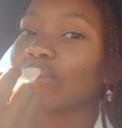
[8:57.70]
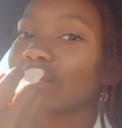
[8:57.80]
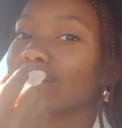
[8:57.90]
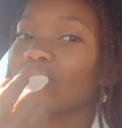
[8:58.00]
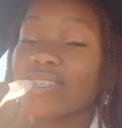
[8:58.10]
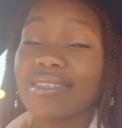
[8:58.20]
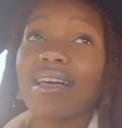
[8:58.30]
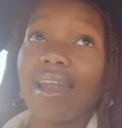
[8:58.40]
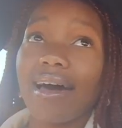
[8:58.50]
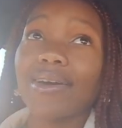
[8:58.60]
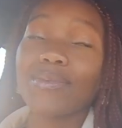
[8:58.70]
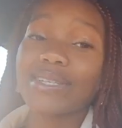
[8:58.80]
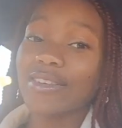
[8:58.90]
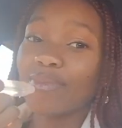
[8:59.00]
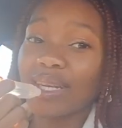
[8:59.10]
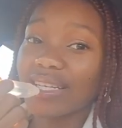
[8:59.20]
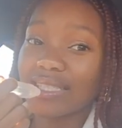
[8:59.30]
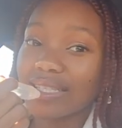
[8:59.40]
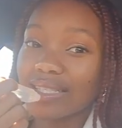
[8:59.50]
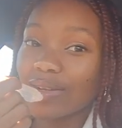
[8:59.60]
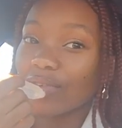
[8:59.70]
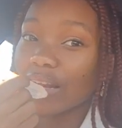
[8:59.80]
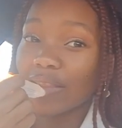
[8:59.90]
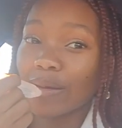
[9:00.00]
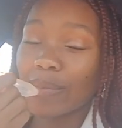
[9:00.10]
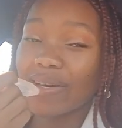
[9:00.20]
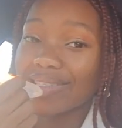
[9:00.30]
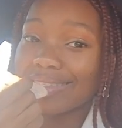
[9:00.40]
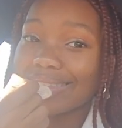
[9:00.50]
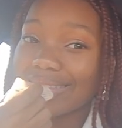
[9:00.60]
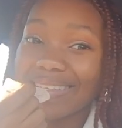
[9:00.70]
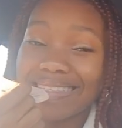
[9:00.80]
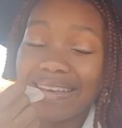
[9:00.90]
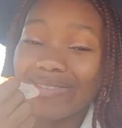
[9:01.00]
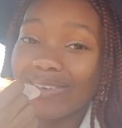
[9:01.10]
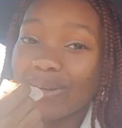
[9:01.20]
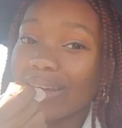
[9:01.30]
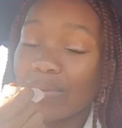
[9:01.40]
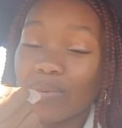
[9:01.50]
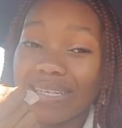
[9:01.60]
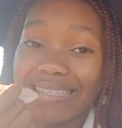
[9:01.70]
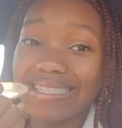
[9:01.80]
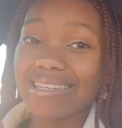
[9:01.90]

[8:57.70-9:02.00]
with it, which is a lie, because I've been consistent for like the past 7-8 weeks